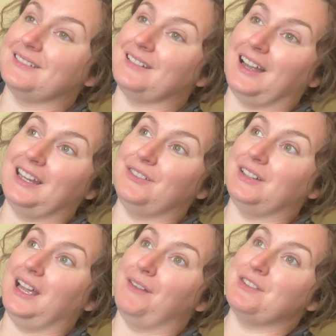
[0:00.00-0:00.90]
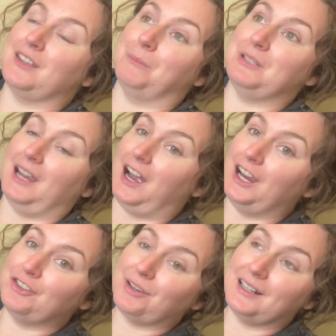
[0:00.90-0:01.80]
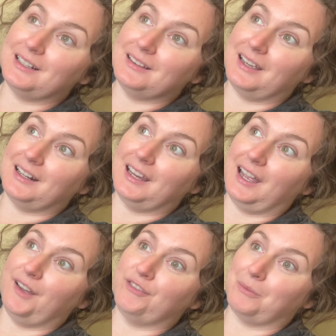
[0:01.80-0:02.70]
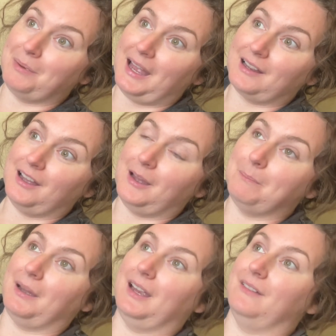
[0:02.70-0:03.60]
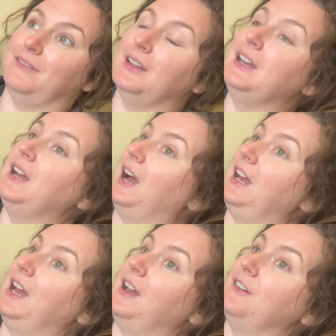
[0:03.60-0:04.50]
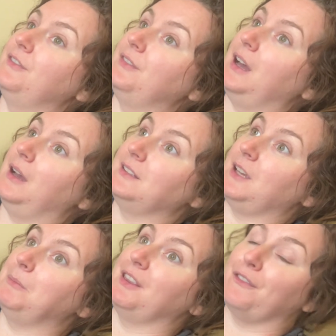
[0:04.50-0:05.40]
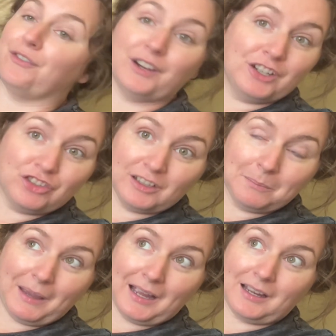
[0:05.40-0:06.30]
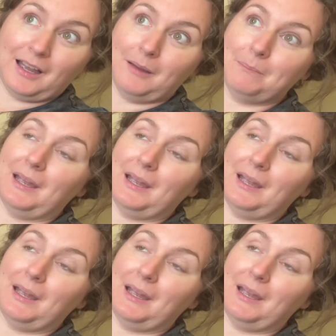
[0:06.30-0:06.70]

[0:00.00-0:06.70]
I even have some dehydrated that I have for backup. I have some in the fridge as backup.